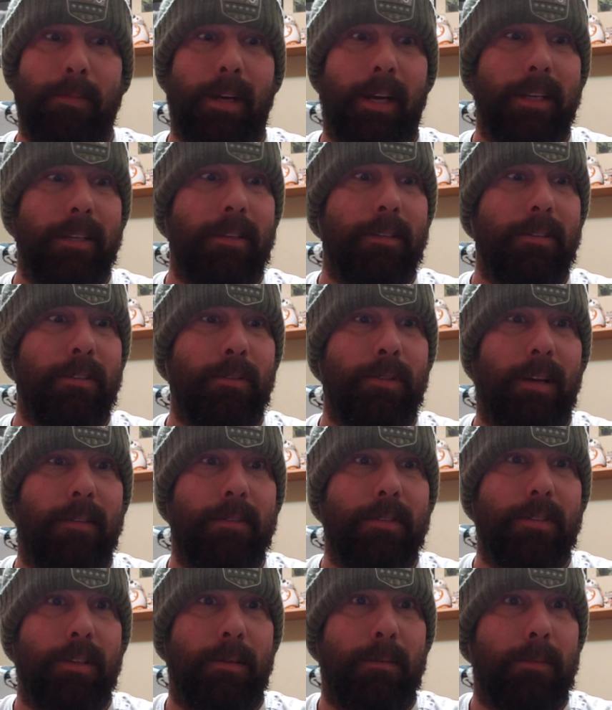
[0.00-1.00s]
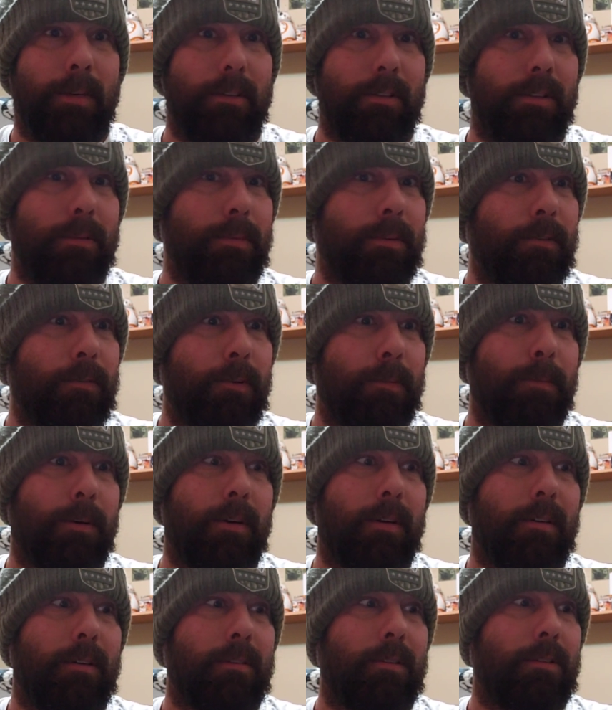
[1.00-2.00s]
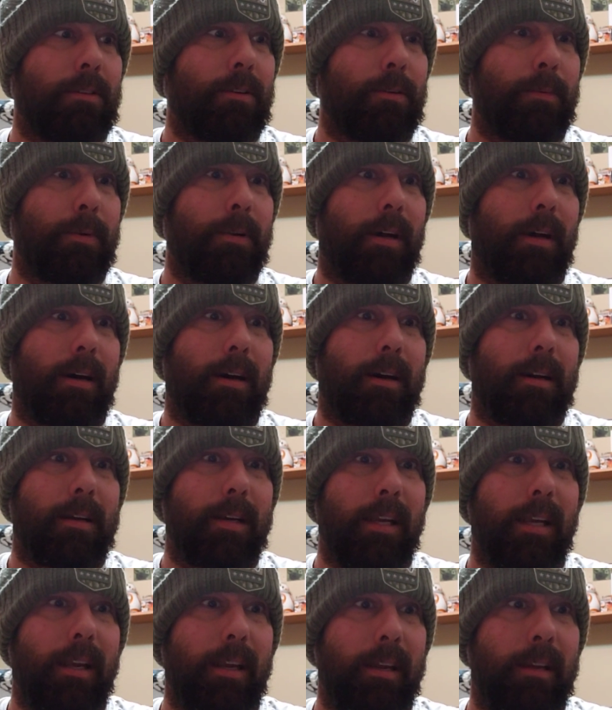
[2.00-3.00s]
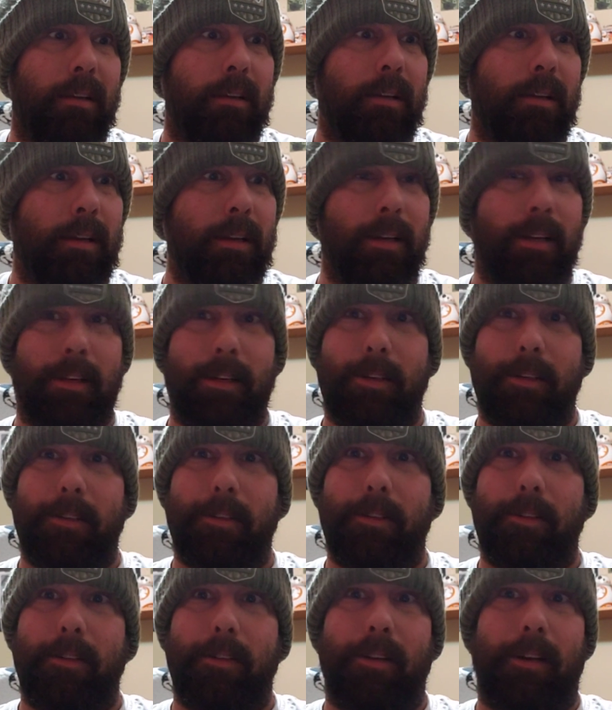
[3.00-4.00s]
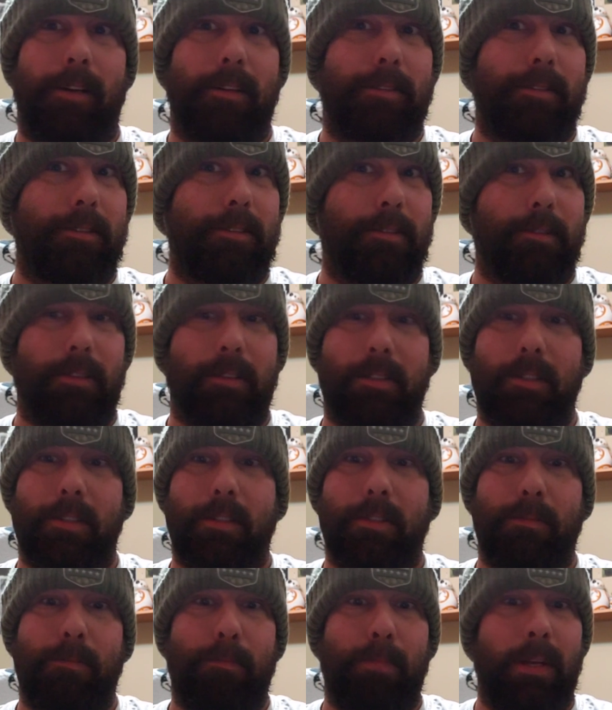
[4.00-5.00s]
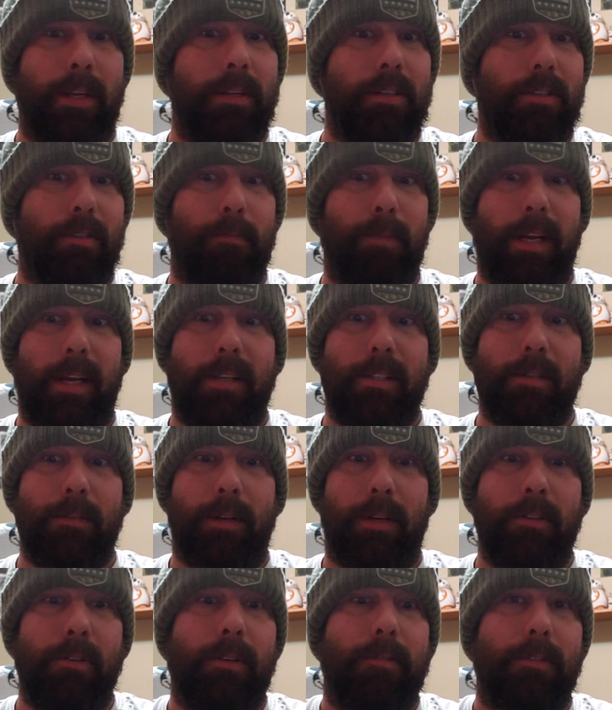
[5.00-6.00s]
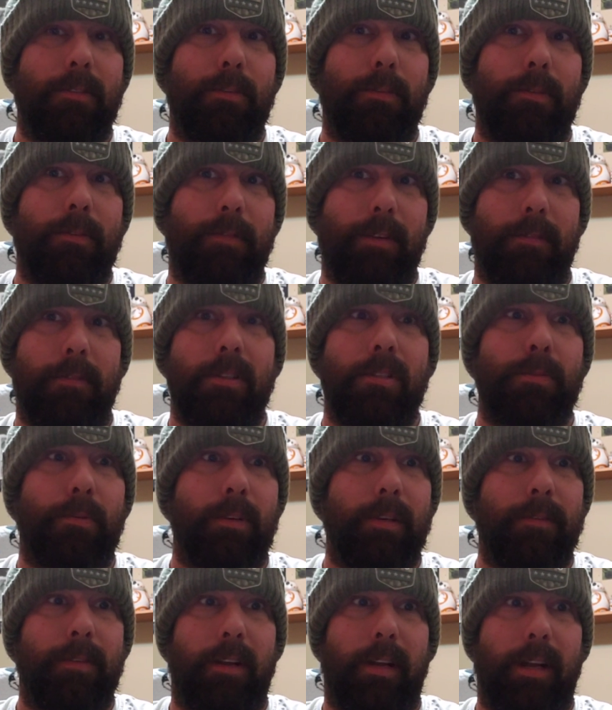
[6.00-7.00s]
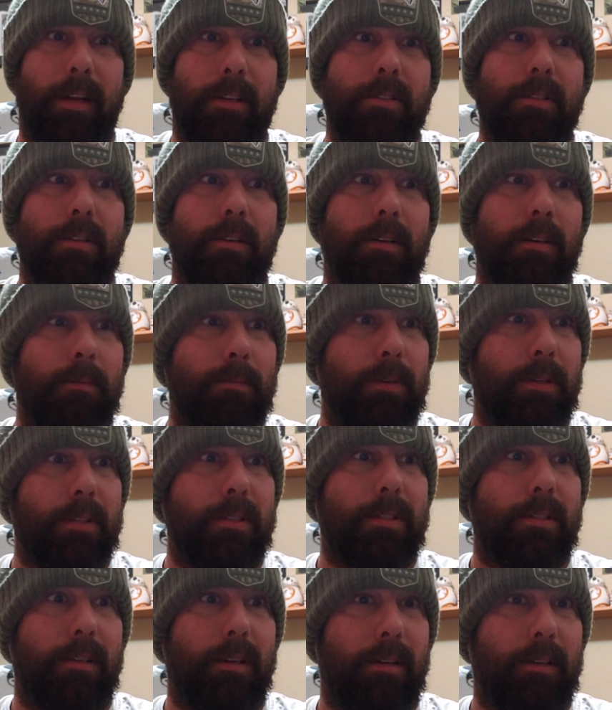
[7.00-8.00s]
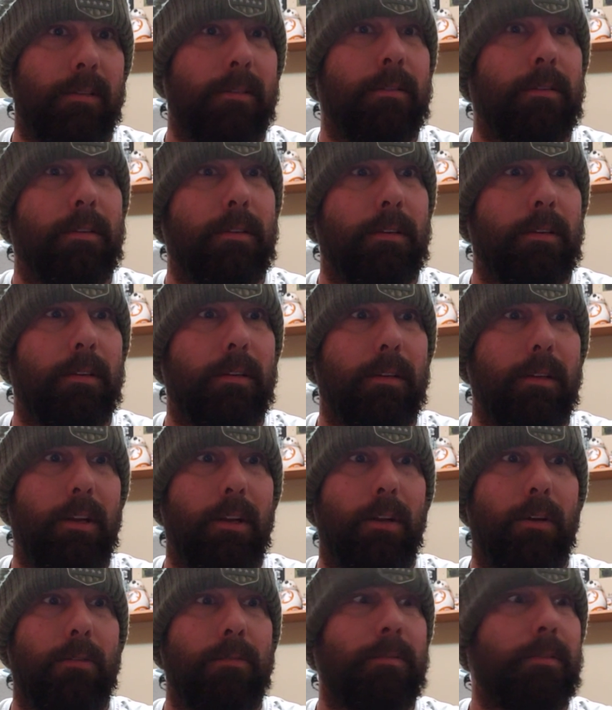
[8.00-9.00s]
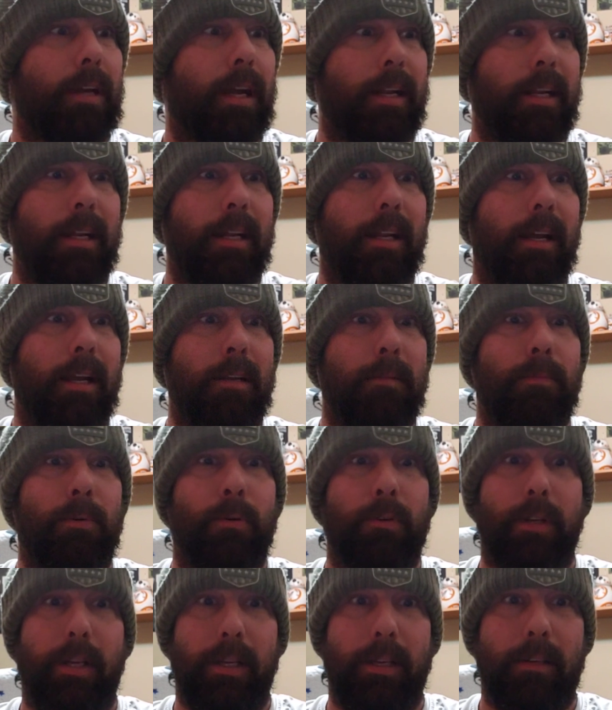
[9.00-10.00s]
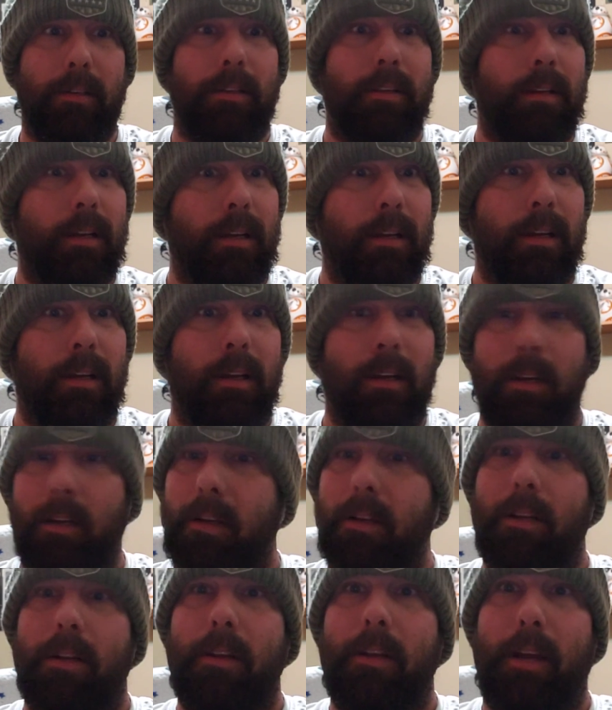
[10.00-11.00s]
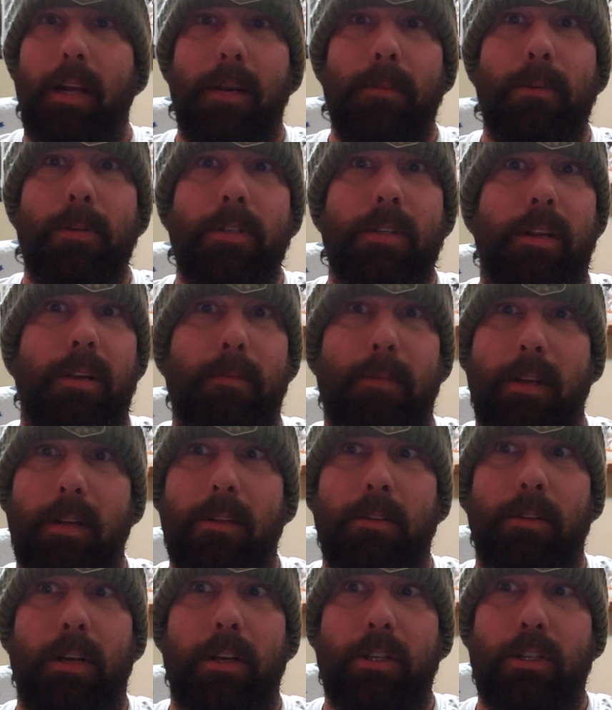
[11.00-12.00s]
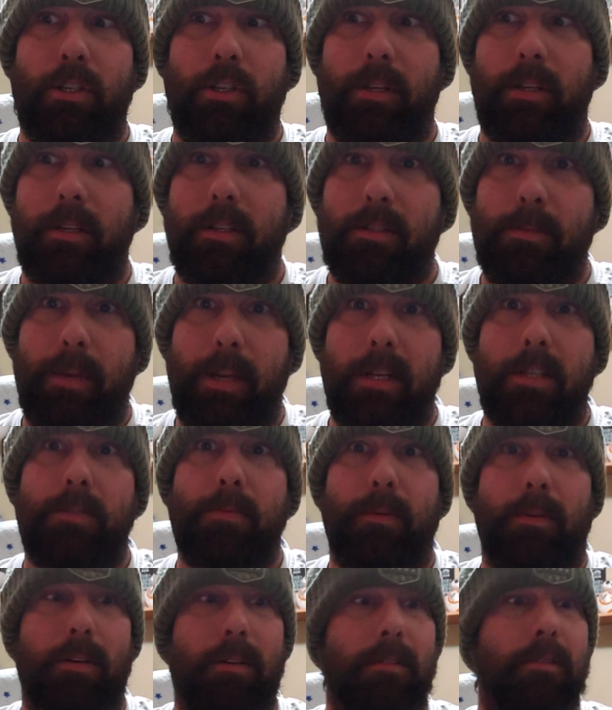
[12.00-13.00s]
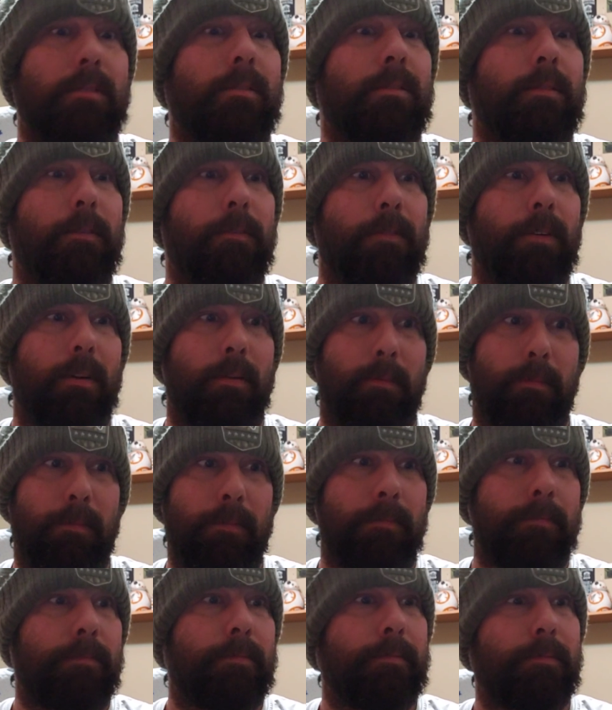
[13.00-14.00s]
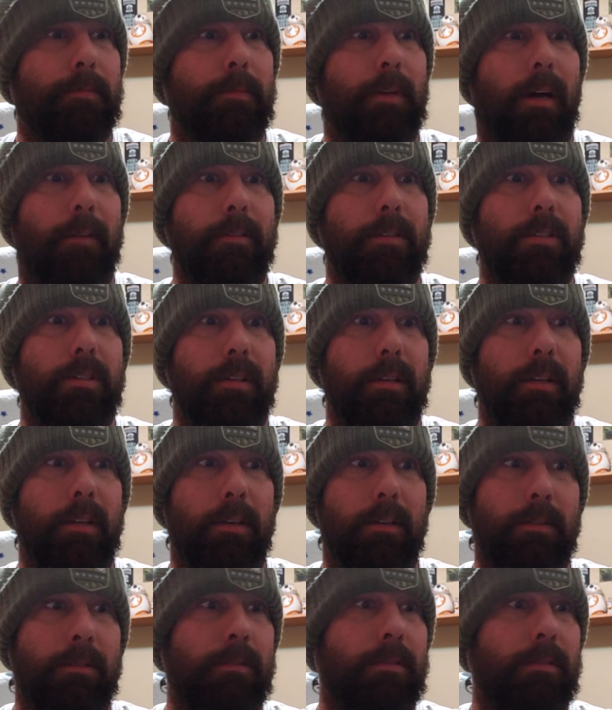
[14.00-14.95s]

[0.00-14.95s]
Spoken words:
I do have a little bit of football, a little bit of hockey, a pinch of basketball. I do have a little bit of every sport, even NASCAR, but, 99.9% of my collection is baseball from obviously,